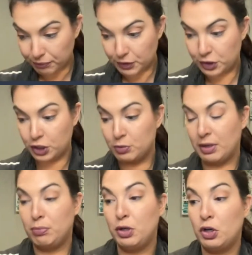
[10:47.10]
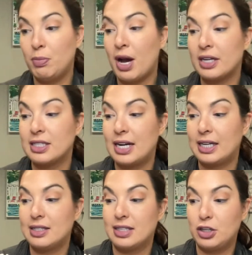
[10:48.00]
excuse me, beauty box, and I
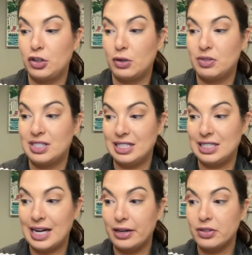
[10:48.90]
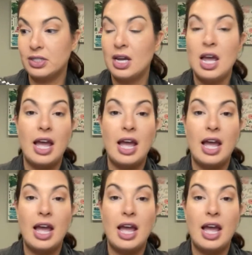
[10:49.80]
can send you those details.